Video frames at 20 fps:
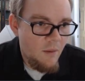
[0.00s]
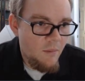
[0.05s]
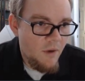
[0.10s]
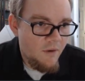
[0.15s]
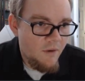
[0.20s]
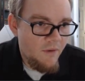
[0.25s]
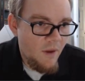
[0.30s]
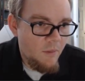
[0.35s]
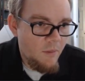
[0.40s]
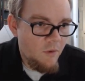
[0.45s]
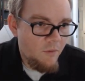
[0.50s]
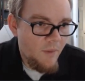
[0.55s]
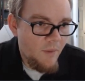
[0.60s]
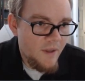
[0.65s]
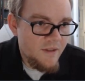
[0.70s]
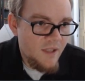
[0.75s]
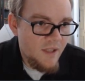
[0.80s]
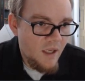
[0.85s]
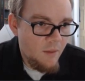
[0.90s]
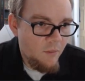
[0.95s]
But if I move
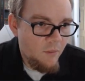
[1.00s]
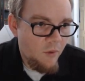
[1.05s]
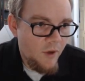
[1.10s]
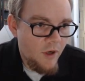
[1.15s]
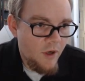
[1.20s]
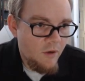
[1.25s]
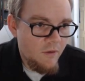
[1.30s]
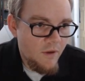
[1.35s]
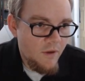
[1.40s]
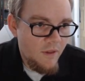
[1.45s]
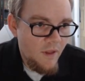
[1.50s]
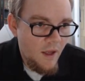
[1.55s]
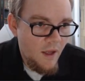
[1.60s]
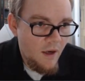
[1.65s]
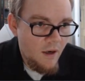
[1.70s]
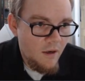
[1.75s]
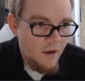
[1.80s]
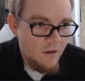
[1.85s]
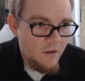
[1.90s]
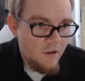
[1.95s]
my second point over to
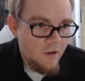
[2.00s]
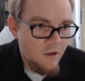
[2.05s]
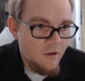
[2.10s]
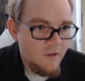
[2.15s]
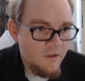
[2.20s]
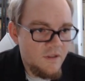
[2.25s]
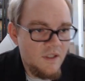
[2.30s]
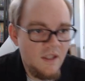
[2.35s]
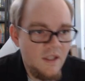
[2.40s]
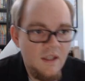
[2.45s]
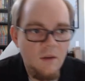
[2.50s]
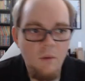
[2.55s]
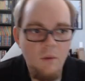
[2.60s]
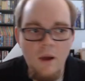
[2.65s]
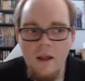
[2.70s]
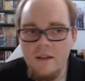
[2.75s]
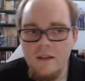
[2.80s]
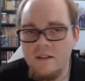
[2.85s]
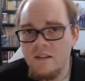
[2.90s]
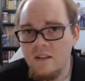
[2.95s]
there, you can see that
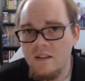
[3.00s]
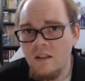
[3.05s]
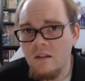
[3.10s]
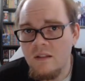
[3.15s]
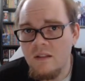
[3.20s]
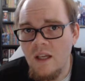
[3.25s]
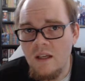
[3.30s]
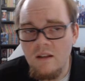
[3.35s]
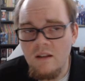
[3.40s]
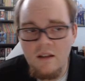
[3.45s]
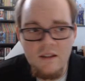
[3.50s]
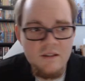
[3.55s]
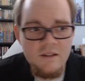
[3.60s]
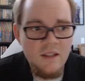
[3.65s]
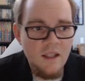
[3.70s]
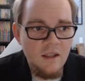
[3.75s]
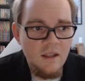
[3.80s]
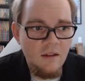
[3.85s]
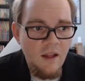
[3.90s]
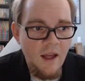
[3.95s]
while it's still technically a
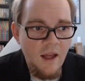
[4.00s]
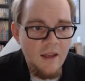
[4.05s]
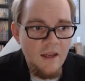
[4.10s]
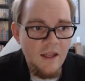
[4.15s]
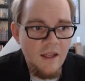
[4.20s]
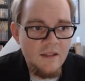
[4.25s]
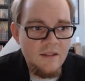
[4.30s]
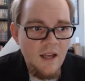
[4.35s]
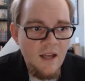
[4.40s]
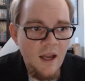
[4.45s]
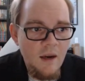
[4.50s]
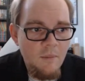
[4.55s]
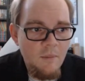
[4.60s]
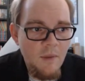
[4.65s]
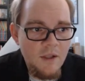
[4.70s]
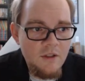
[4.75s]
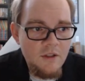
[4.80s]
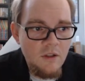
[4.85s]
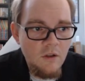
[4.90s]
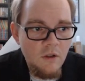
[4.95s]
secant line, it's got a
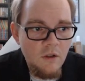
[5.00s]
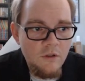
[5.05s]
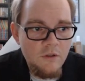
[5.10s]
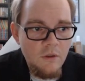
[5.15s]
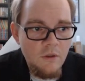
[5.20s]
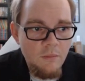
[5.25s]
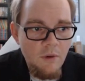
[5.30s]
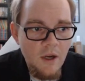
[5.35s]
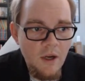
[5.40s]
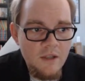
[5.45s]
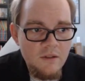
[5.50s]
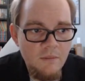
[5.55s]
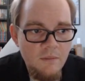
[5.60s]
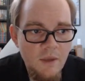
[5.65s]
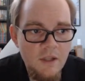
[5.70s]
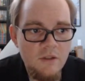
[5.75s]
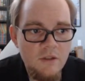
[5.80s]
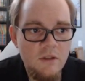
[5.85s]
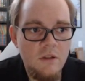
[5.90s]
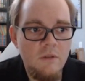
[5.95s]
much closer
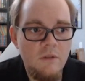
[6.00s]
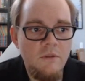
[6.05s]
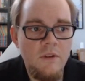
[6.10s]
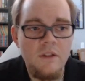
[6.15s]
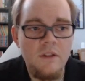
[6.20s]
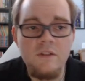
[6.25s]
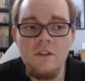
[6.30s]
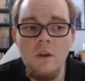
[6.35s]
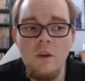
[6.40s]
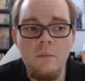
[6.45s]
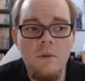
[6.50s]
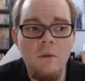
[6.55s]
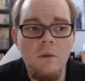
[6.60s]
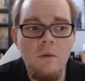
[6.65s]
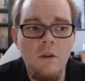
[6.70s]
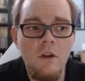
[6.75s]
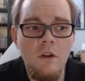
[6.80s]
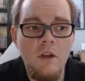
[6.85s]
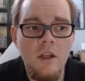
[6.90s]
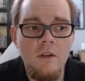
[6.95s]
approximation for the slope that
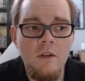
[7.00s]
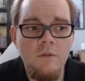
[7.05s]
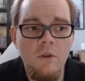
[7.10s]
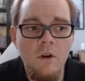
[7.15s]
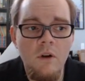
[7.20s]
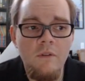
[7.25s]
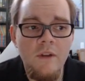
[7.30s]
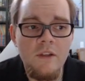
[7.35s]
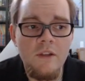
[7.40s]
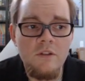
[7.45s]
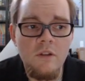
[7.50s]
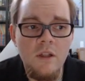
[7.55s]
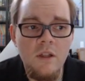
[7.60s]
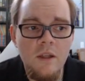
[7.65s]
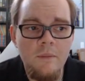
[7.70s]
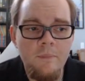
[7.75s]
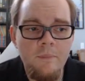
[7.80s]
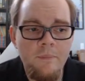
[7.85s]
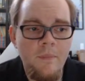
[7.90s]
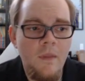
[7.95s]
we're looking for
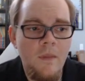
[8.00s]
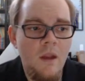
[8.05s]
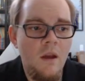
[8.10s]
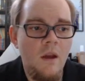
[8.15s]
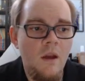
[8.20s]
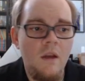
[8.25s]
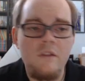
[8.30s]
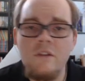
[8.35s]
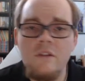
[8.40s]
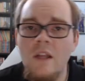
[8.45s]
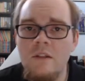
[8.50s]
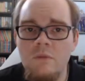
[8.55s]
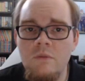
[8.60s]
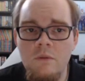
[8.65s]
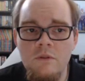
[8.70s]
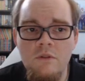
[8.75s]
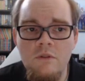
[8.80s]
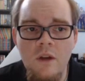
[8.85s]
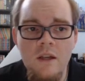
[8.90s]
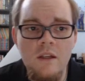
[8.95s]
eventually. So that's
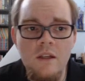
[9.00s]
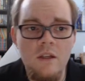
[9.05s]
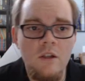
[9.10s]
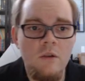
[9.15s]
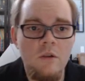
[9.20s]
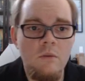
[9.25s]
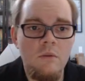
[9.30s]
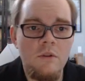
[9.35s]
what we're trying to do.